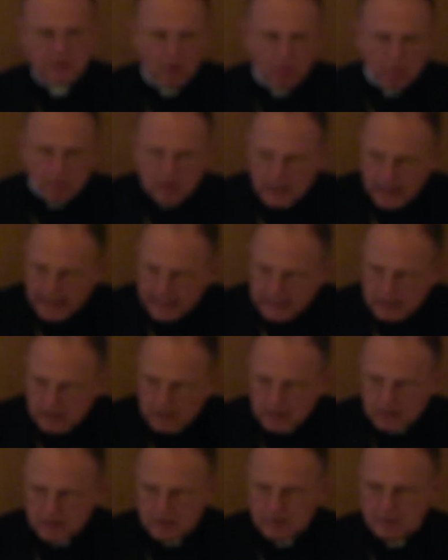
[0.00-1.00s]
don't
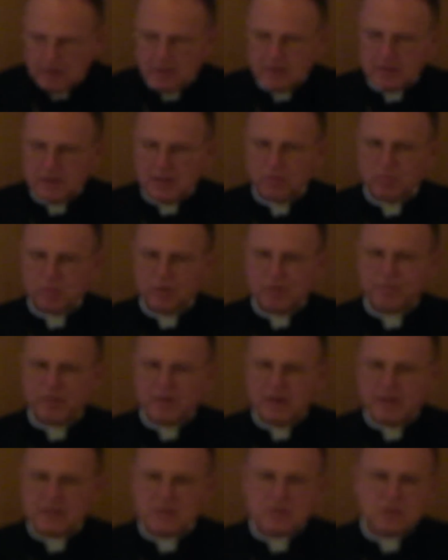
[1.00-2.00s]
like, that we
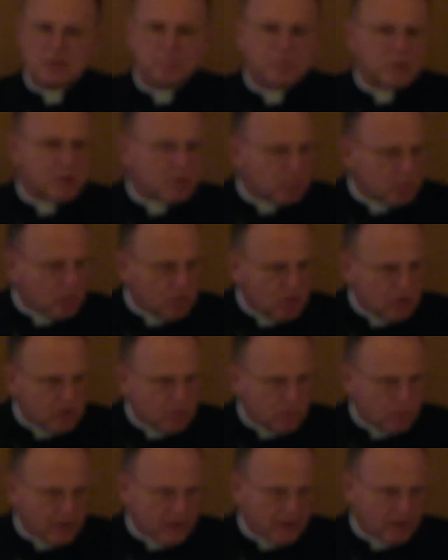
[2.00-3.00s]
find something
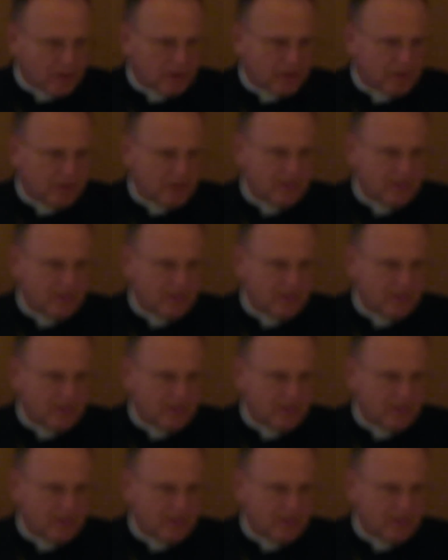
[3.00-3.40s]
wrong with,